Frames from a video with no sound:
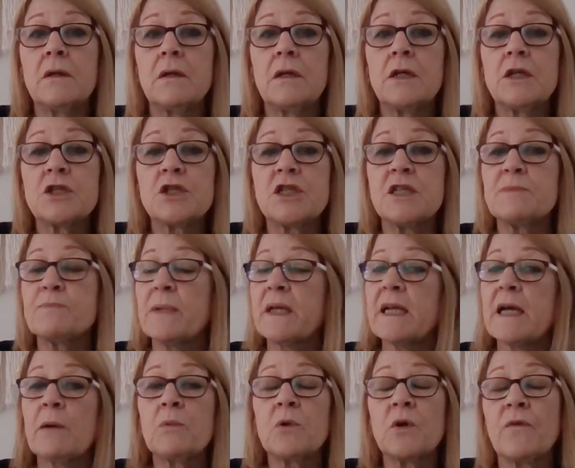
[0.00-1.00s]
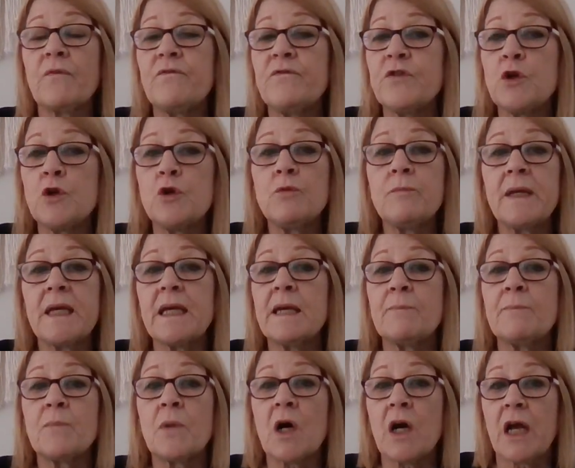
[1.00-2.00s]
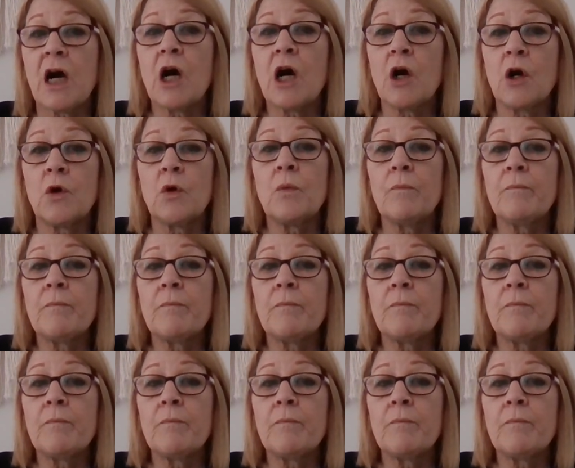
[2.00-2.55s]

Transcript: She's been able to view me in my home